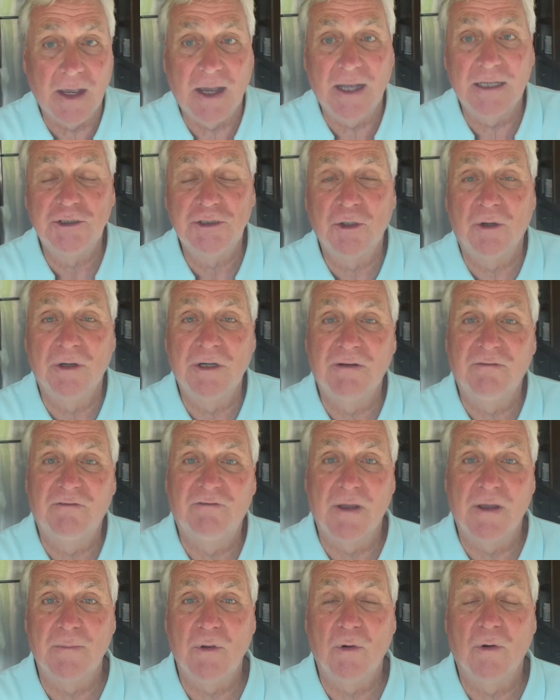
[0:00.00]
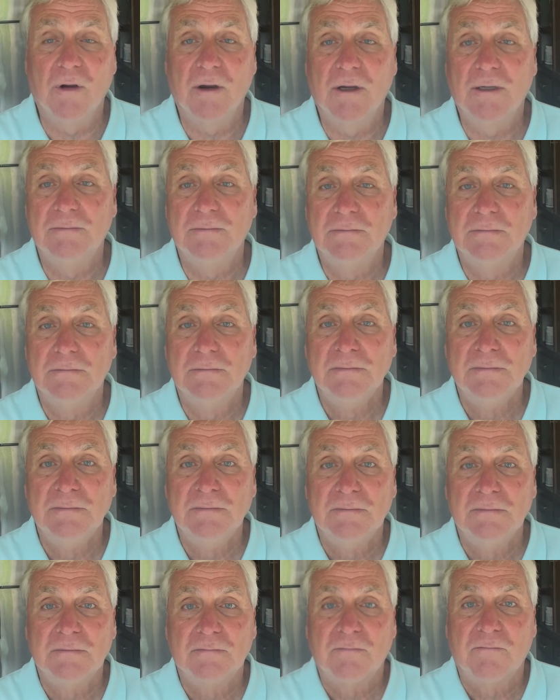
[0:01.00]
I joined in February.
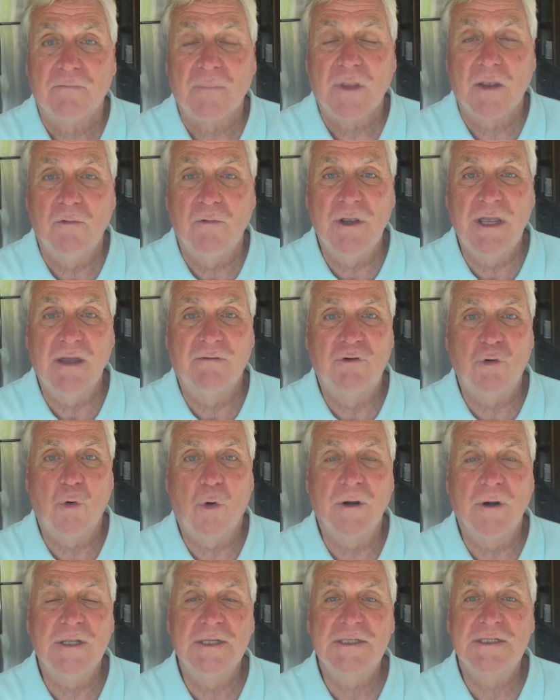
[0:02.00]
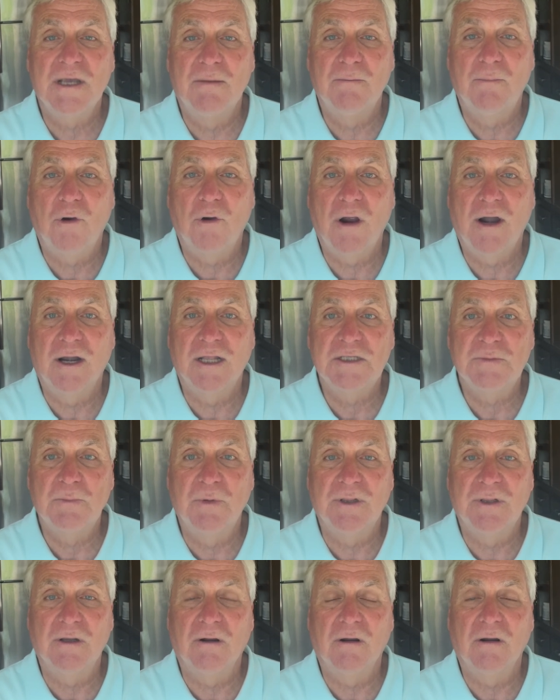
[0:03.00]
We have 20 some products,
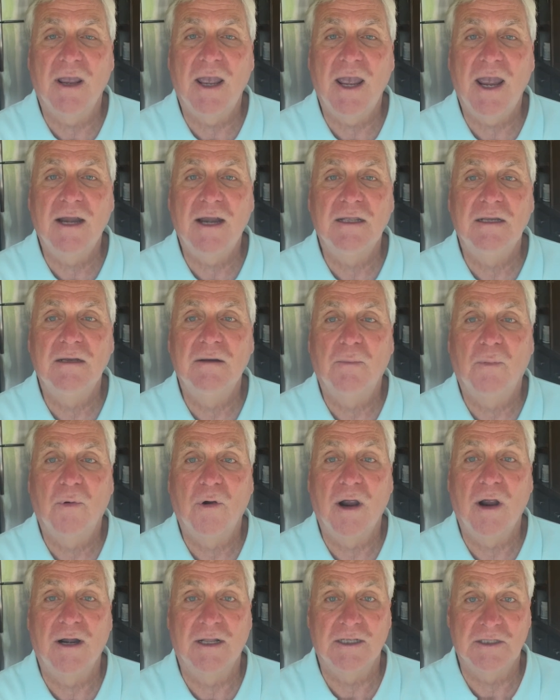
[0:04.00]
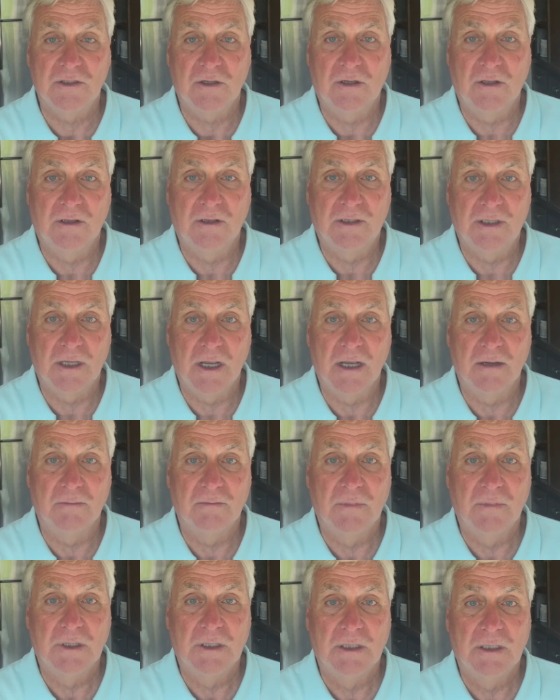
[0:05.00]
but they're adding products all the time.
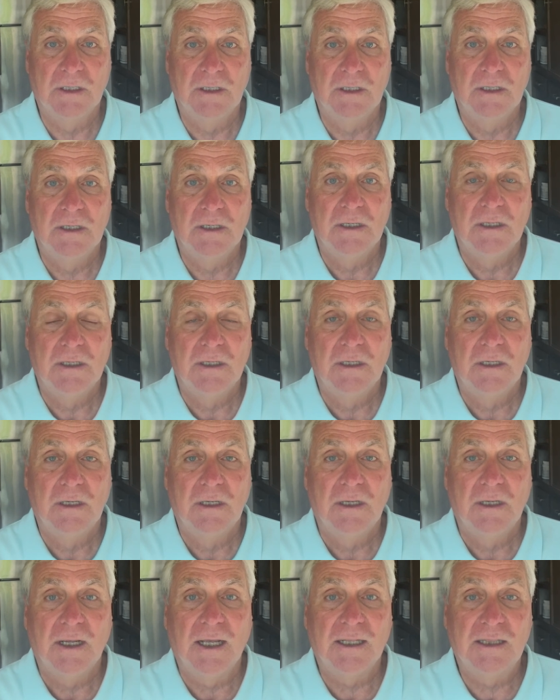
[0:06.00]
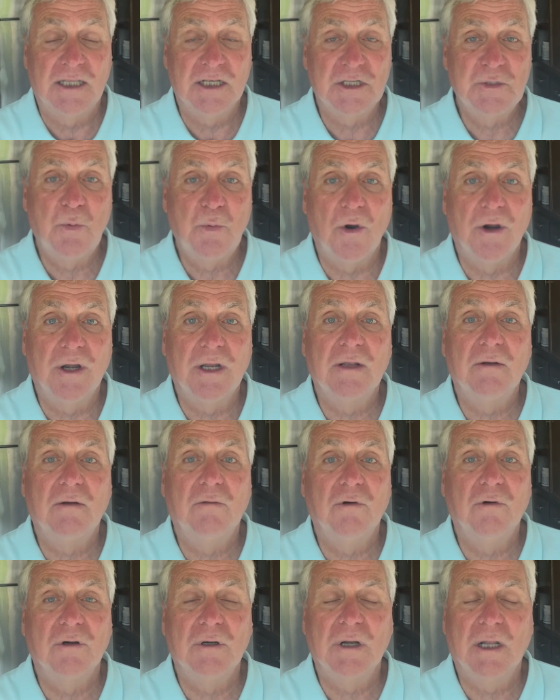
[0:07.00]
At this point,
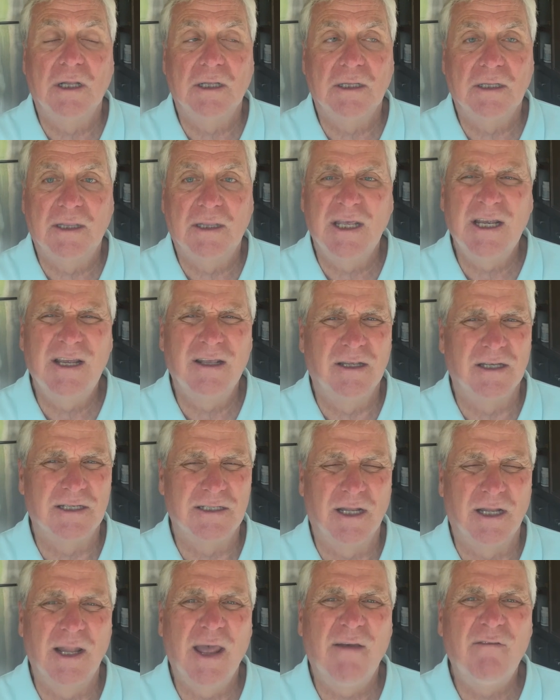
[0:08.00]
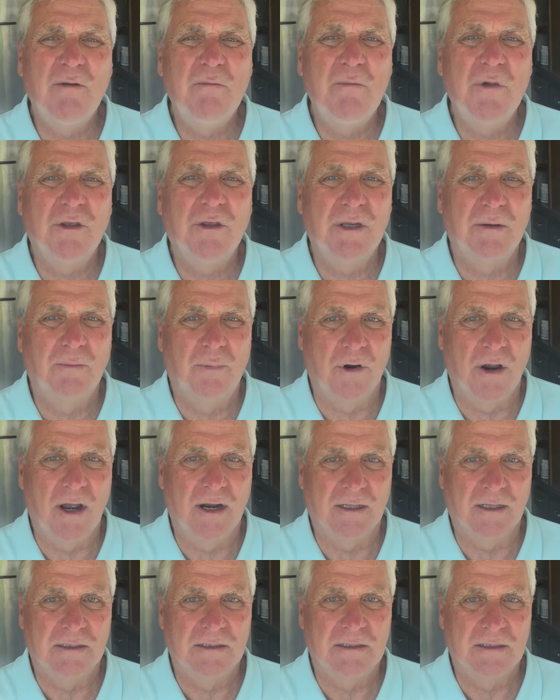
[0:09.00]
think of this, 11 million
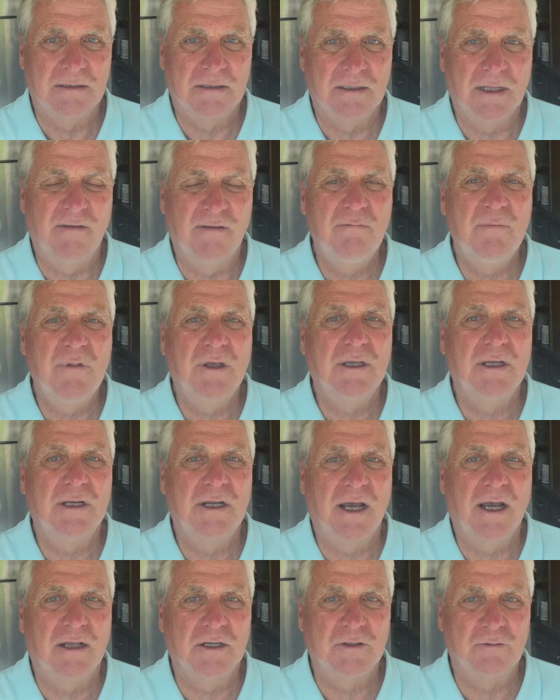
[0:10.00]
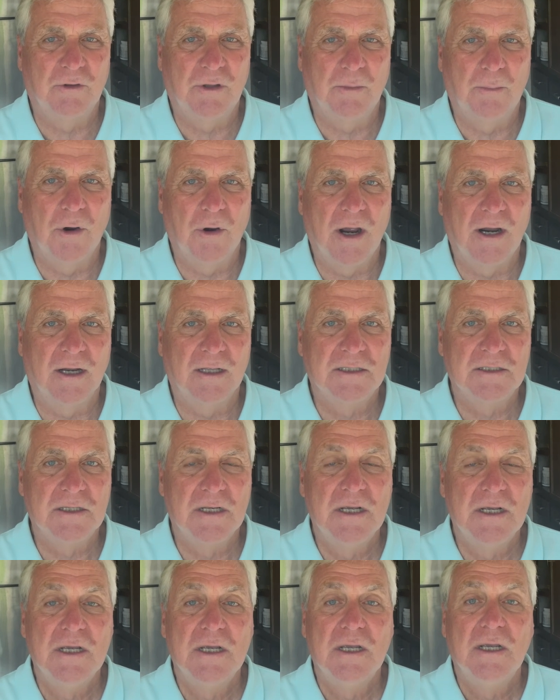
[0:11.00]
products, $11 million worth of products.
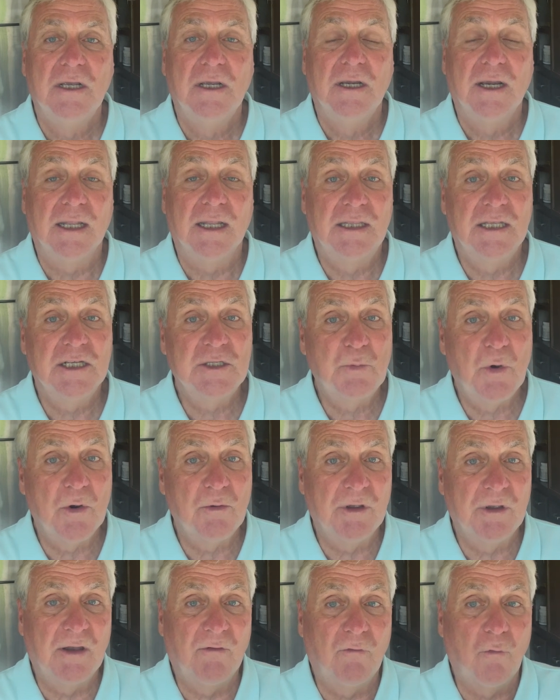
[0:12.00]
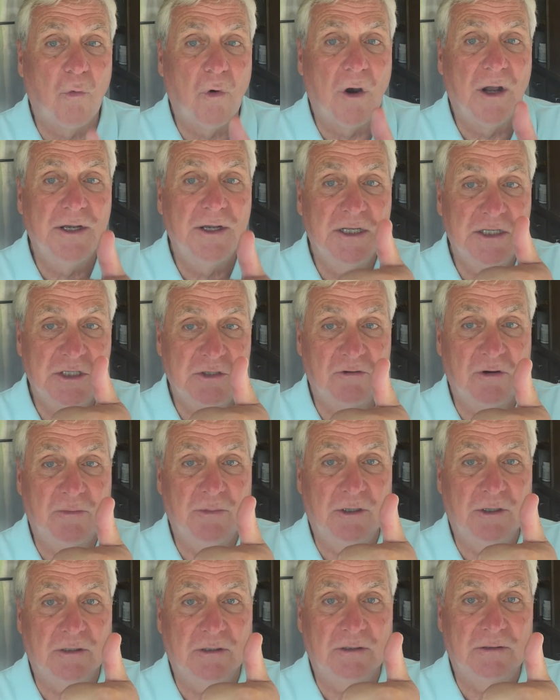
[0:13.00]
At this point, we have one
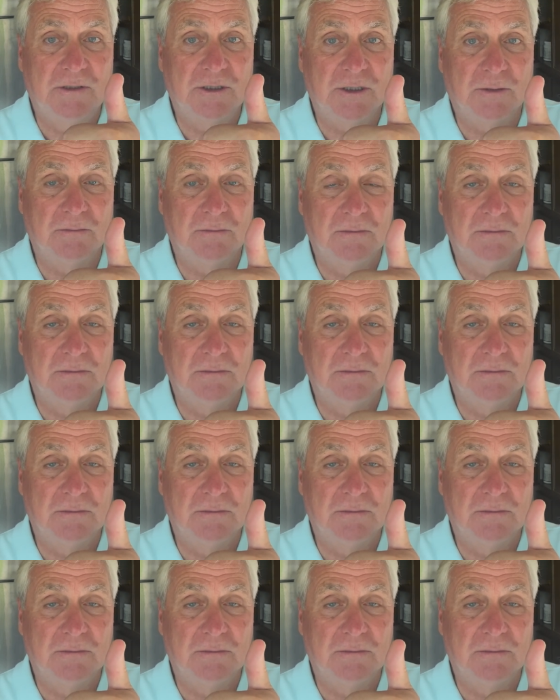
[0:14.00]
distributorship